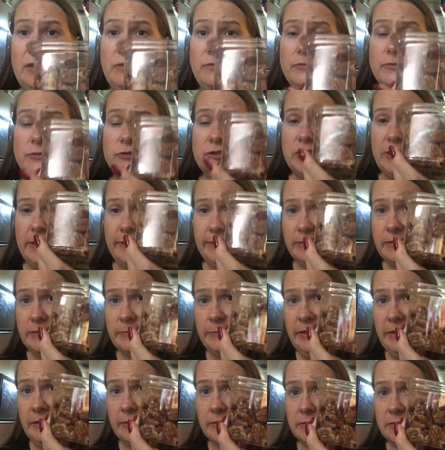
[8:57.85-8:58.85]
for Chex
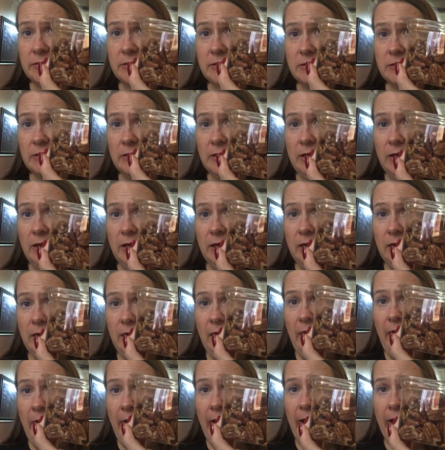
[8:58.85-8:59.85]
Mix
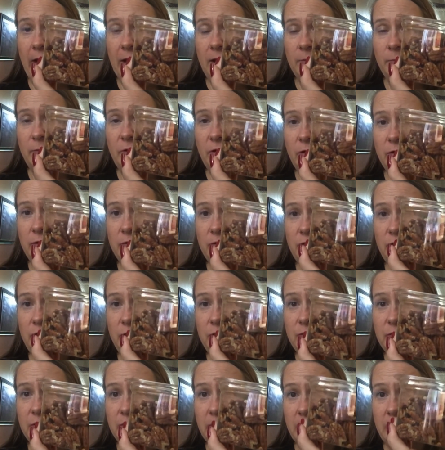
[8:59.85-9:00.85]
and I'm going to
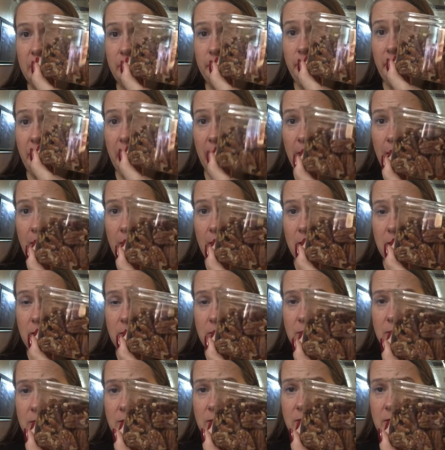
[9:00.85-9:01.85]
use it on
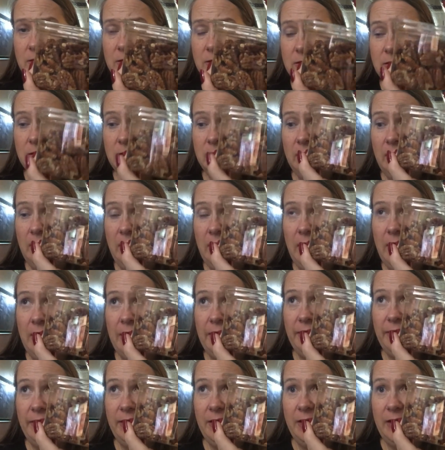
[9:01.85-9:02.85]
pecans.
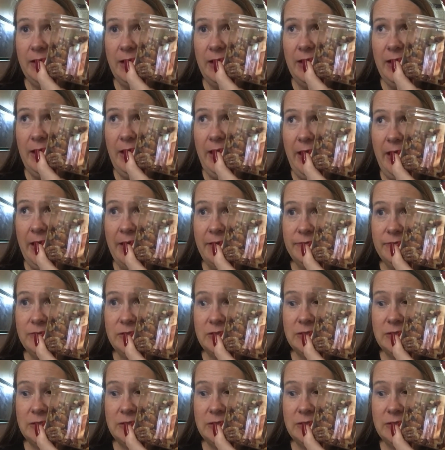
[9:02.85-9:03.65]
I think I have